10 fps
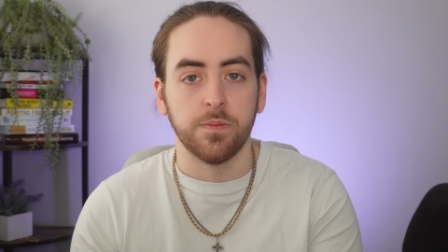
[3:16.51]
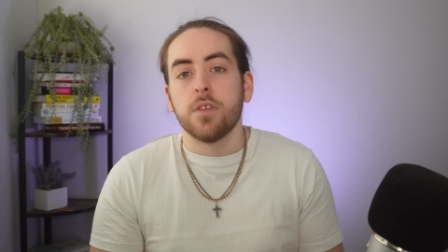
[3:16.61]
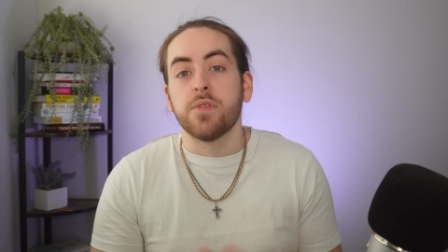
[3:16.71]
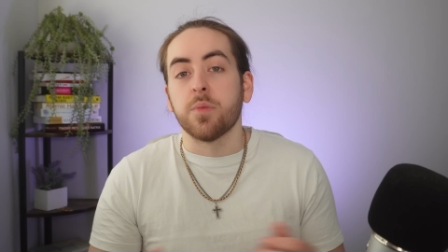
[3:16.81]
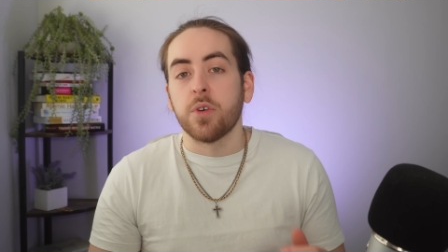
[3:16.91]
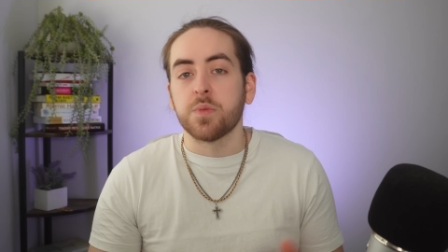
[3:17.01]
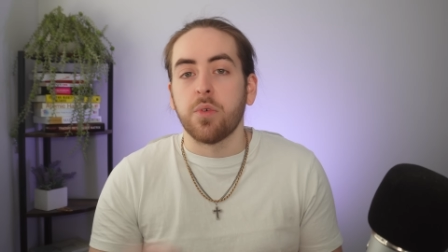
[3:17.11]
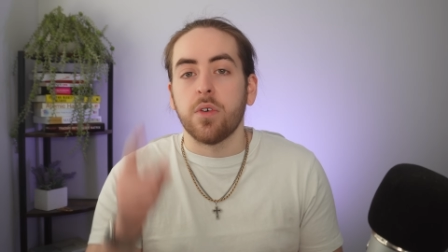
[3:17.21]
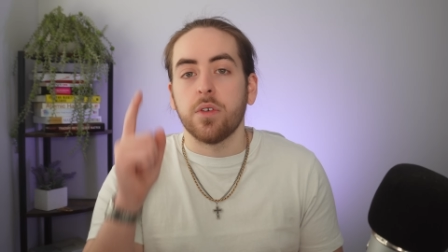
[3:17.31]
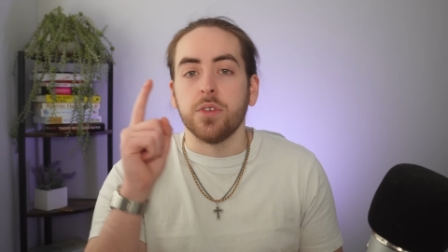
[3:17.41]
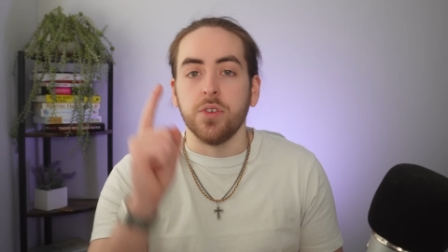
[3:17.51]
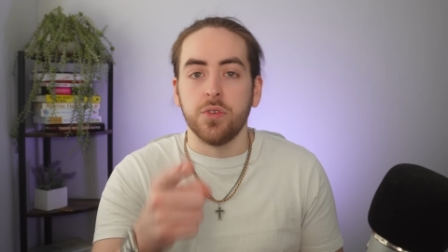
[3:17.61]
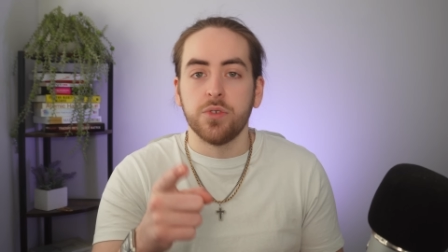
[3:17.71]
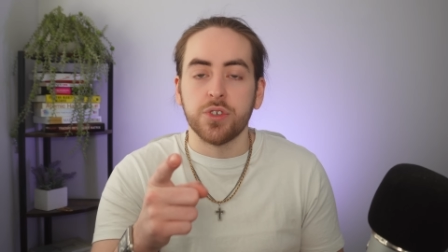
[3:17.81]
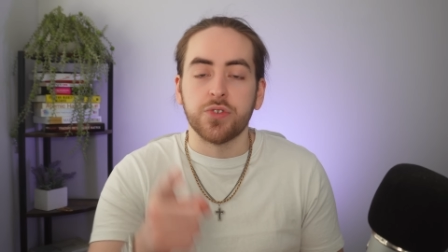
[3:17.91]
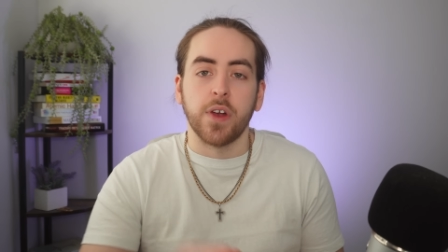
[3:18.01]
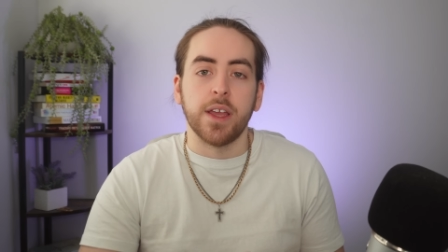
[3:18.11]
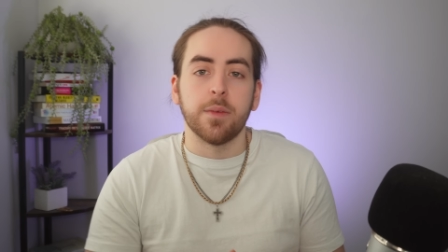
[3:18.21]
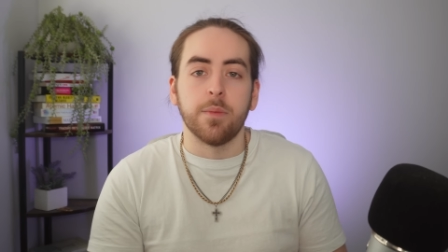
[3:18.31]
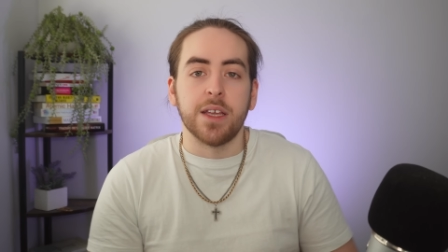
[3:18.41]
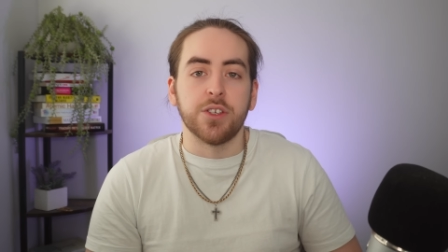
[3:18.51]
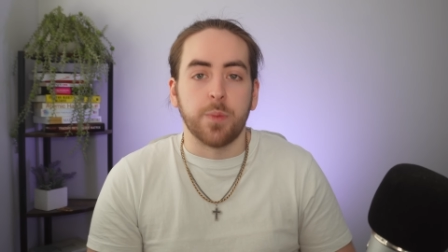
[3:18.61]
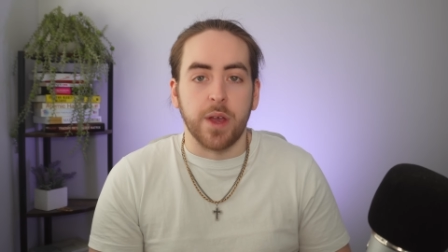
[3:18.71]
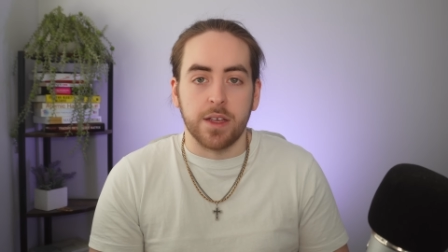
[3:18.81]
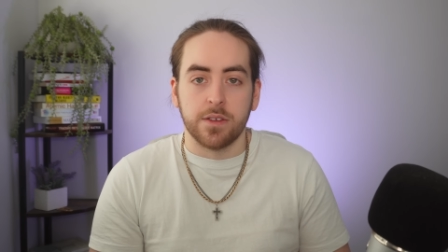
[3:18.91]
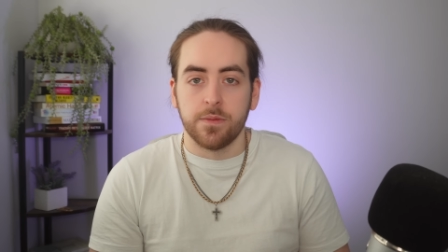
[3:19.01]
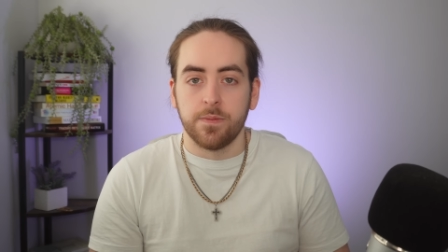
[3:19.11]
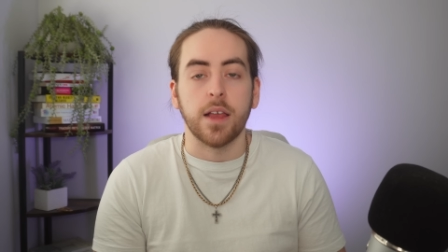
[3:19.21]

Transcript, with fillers: For the most part, you should trade major pairs.